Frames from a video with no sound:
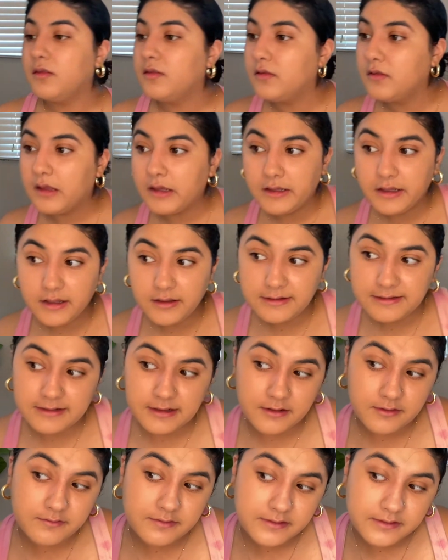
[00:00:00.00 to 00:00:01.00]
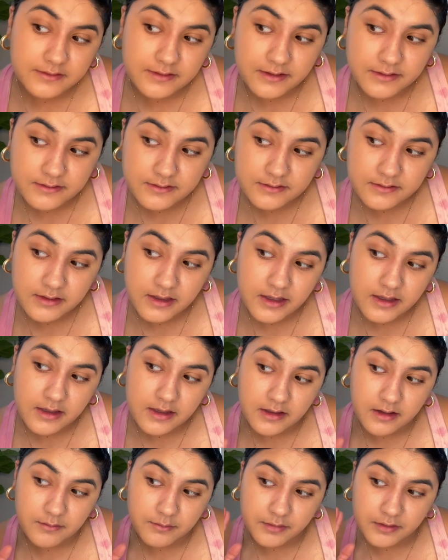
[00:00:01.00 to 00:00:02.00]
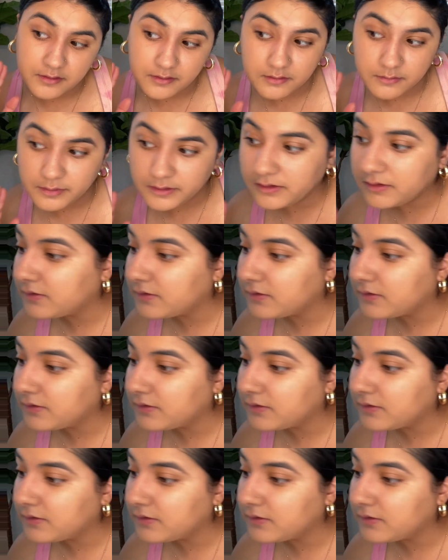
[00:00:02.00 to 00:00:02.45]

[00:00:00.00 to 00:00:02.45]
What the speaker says: I can't tell if this side's caking up a little bit.